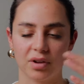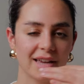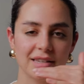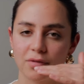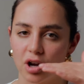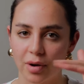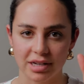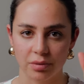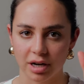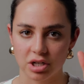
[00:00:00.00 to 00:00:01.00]
you guys have no
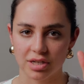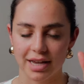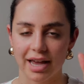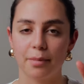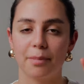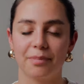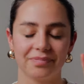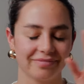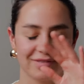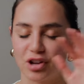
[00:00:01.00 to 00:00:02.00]
idea what I just said,
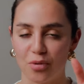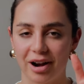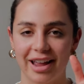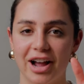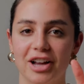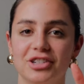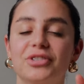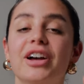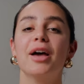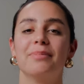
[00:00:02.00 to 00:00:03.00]
don't worry, I got
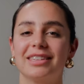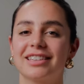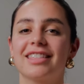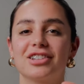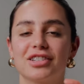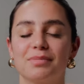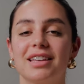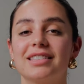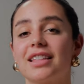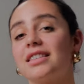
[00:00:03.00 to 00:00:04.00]
you. Basically, that just
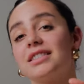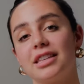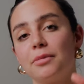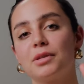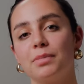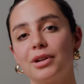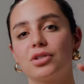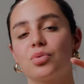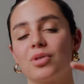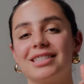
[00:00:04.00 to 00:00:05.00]
means that this theme is built
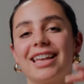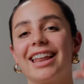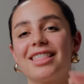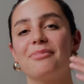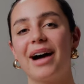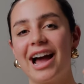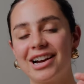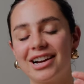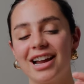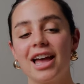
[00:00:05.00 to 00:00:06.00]
towards getting the
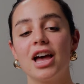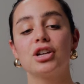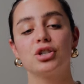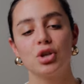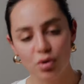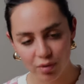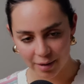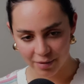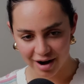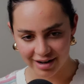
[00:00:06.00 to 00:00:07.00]
buyer to the
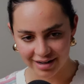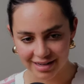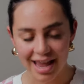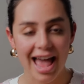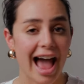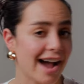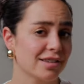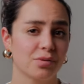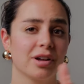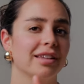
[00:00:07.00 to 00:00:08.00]
right products
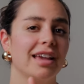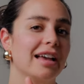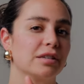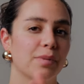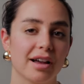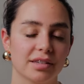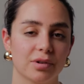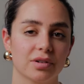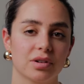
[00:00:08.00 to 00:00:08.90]
as quickly as possible.